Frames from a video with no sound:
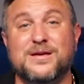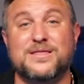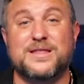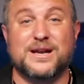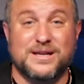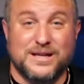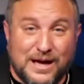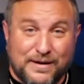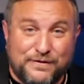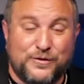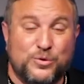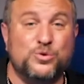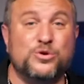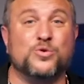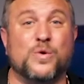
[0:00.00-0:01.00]
that love
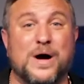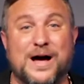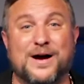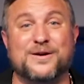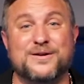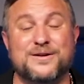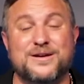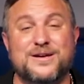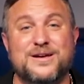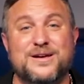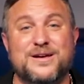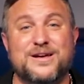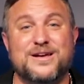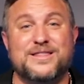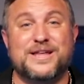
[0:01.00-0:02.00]
who you are,
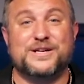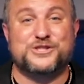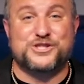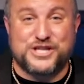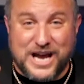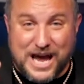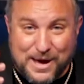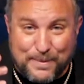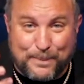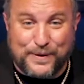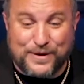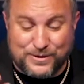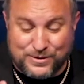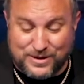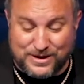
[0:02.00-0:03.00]
that
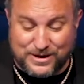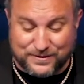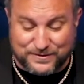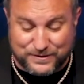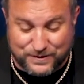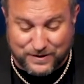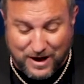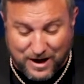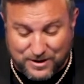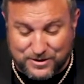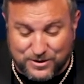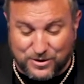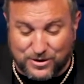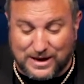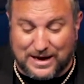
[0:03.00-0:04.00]
champion the gifts of God
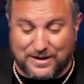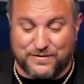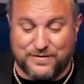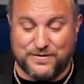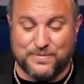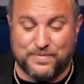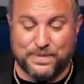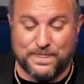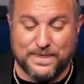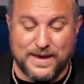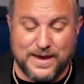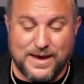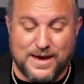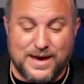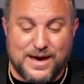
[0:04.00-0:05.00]
in your life.
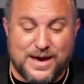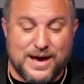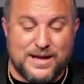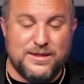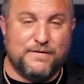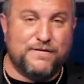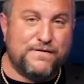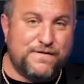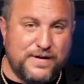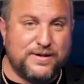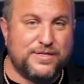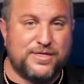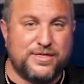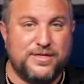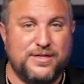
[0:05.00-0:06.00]
And the
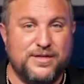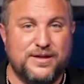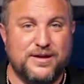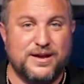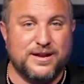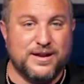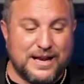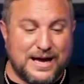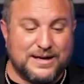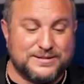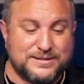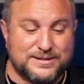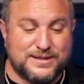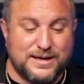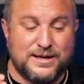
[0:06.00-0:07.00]
fifth and
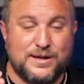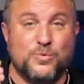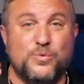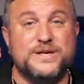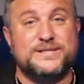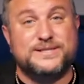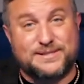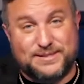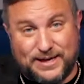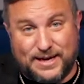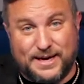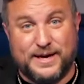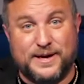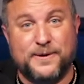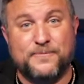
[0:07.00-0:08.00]
last thing that we
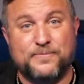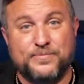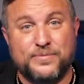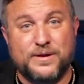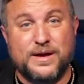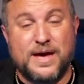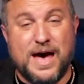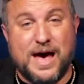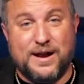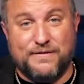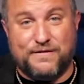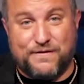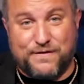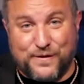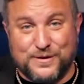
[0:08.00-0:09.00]
see out
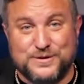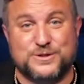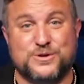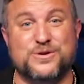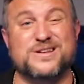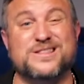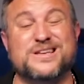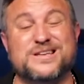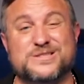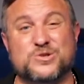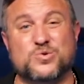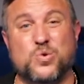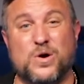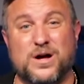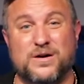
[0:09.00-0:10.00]
of 1 Corinthians
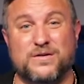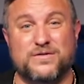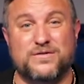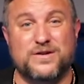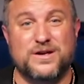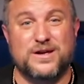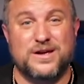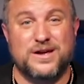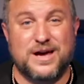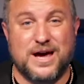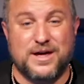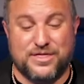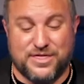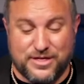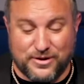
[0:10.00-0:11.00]
12
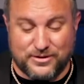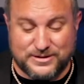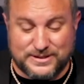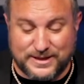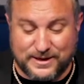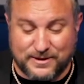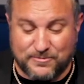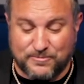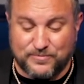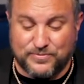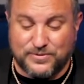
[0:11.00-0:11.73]
and 13,